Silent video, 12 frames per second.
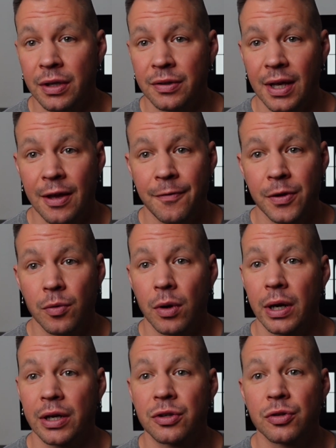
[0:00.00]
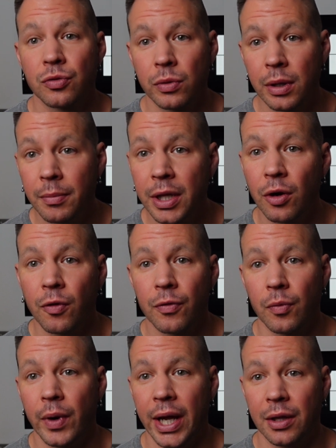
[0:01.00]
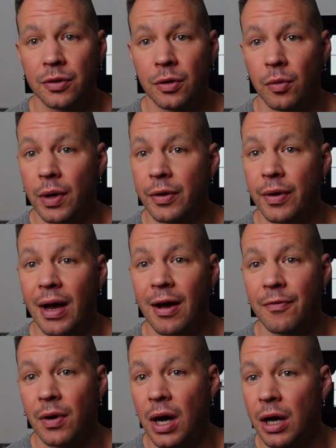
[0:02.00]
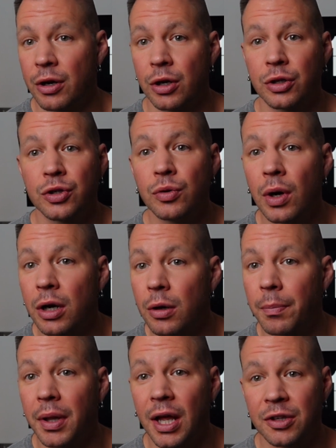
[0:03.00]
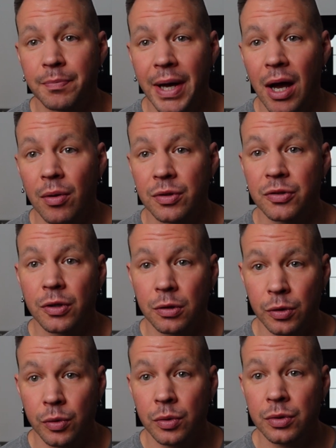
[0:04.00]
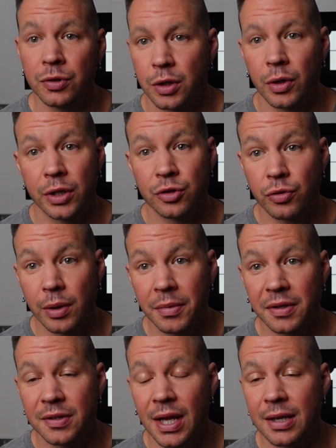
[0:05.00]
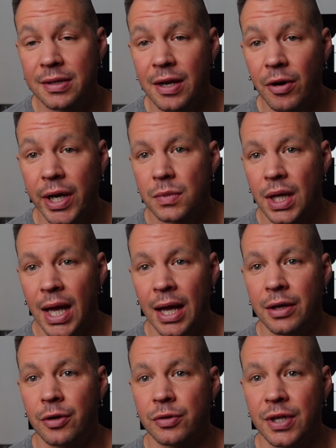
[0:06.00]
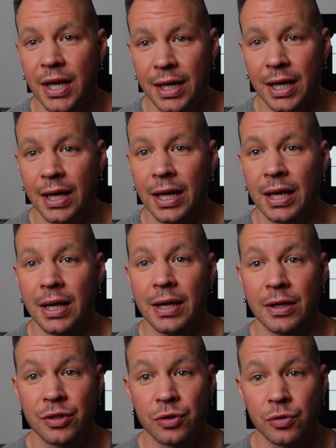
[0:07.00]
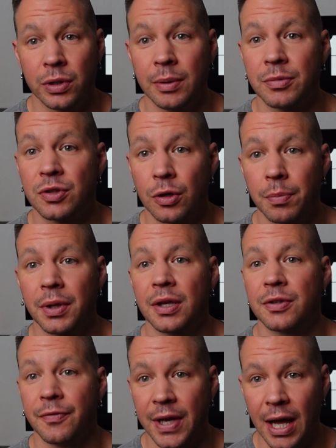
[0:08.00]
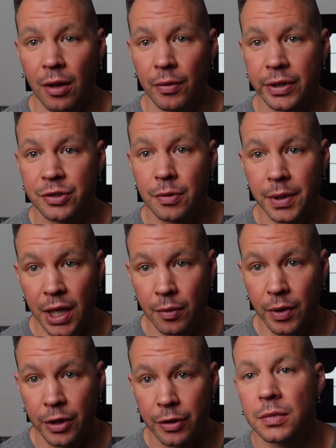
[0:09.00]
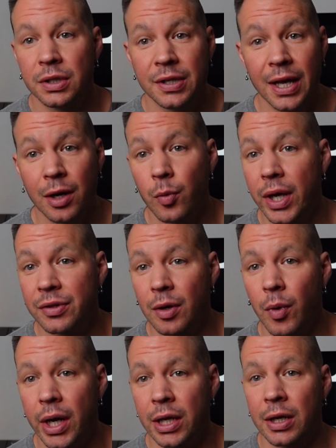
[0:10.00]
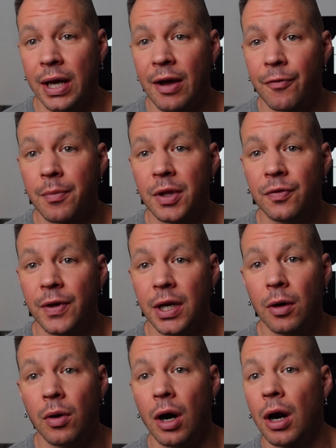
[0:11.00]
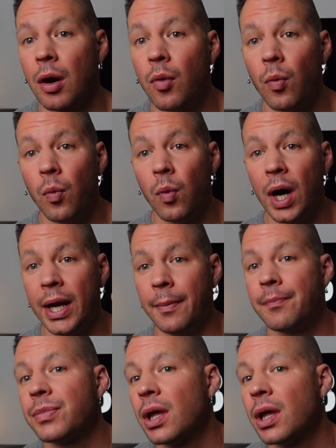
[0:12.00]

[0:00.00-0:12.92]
is if you are extremely overweight. So whether you have 100, 200 plus pounds to lose, you're extremely sedentary, and you're taking in an extreme surplus of calories to begin with. The takeaways I want you to get from this video are one,